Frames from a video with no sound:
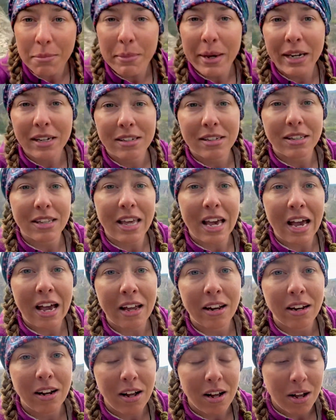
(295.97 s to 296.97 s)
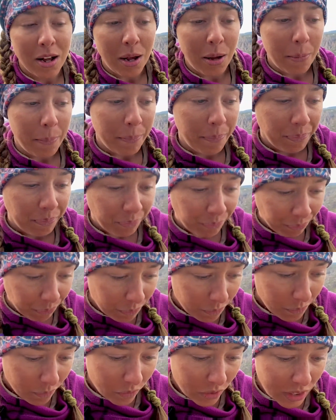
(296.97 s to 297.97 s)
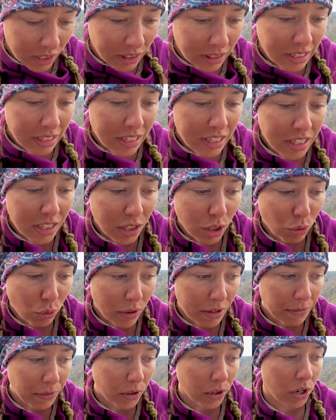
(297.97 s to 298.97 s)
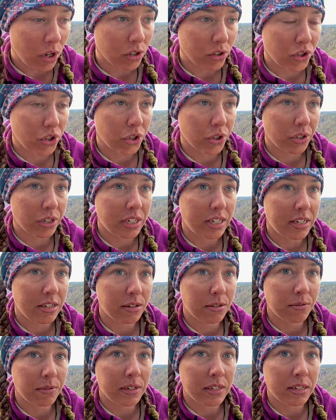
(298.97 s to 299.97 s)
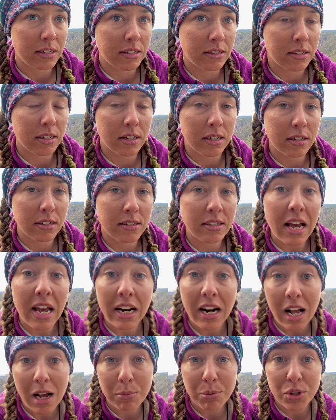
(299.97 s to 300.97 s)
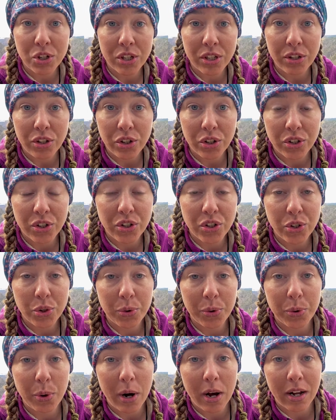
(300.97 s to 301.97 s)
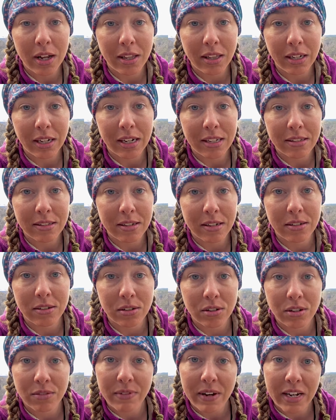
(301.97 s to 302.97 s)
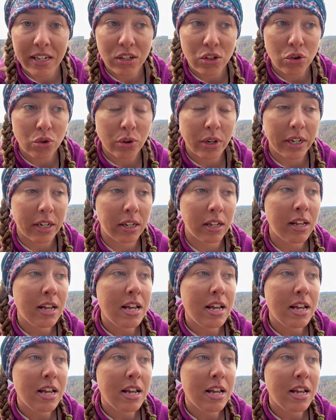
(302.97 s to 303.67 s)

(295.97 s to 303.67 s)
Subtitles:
back to that. The Gila River alternative is a side option that you can do on the Continental Divide Trail.